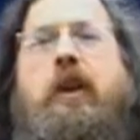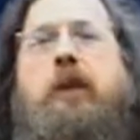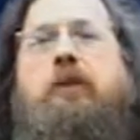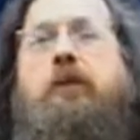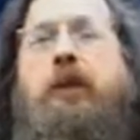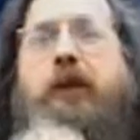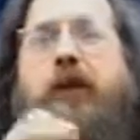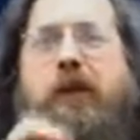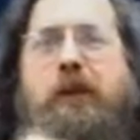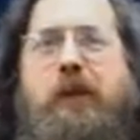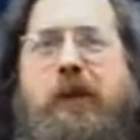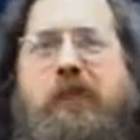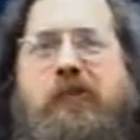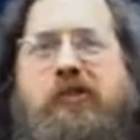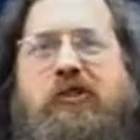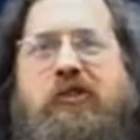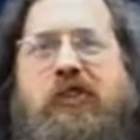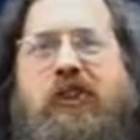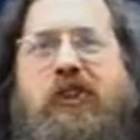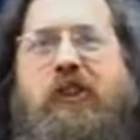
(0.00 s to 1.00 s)
It
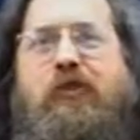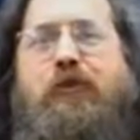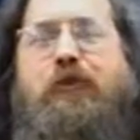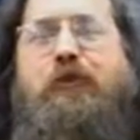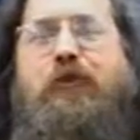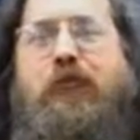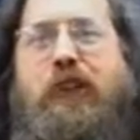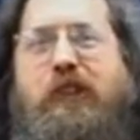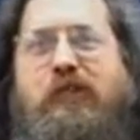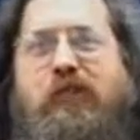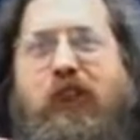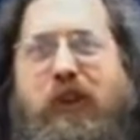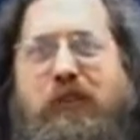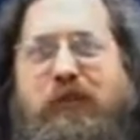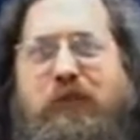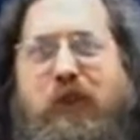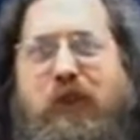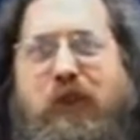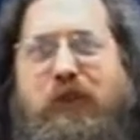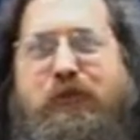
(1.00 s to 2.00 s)
prohibits free
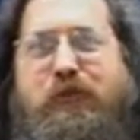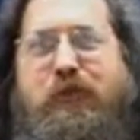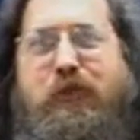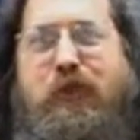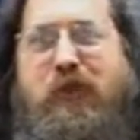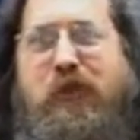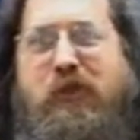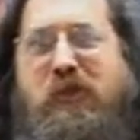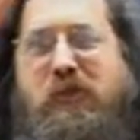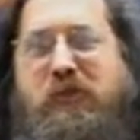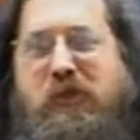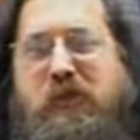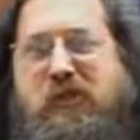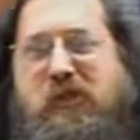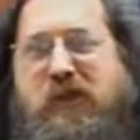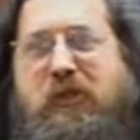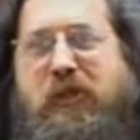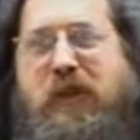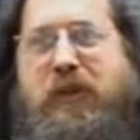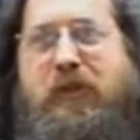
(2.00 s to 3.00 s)
software for a
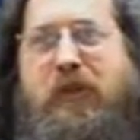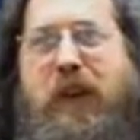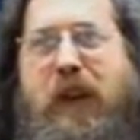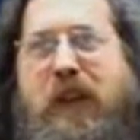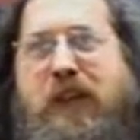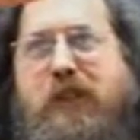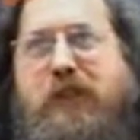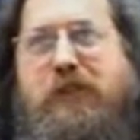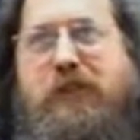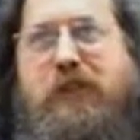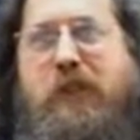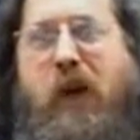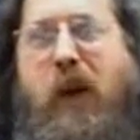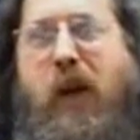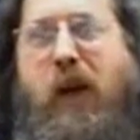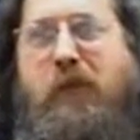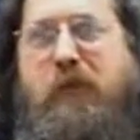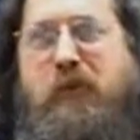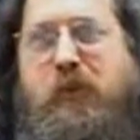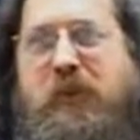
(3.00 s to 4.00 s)
specific range of
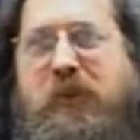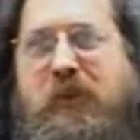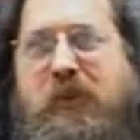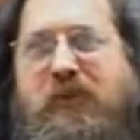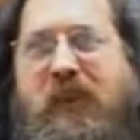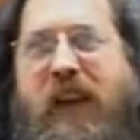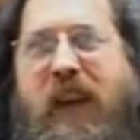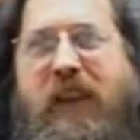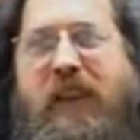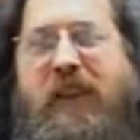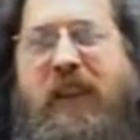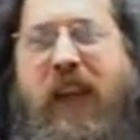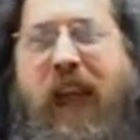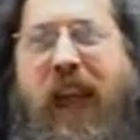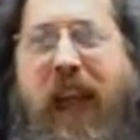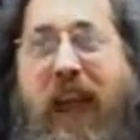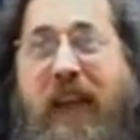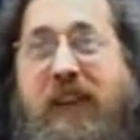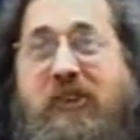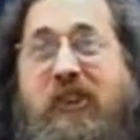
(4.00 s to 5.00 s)
jobs, which is
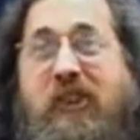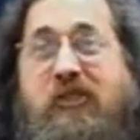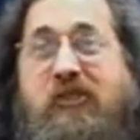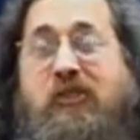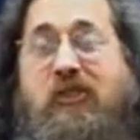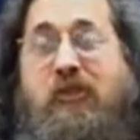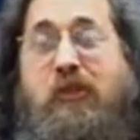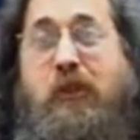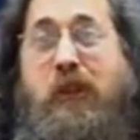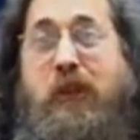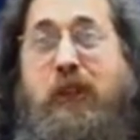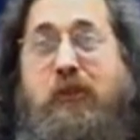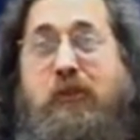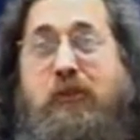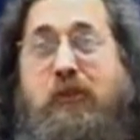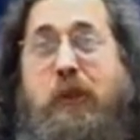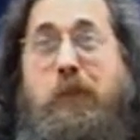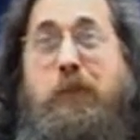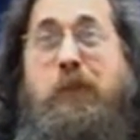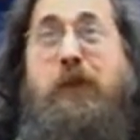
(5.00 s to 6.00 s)
access to
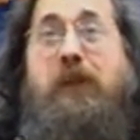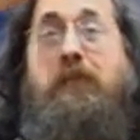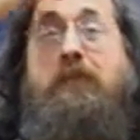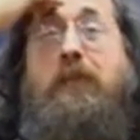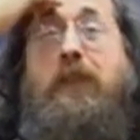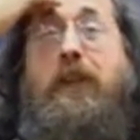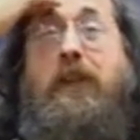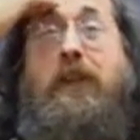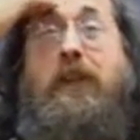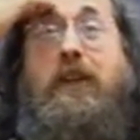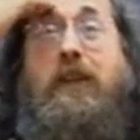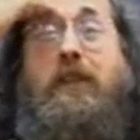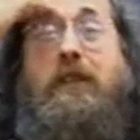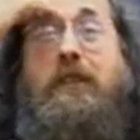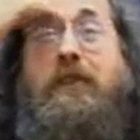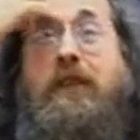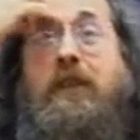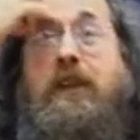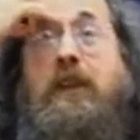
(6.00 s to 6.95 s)
encrypted media.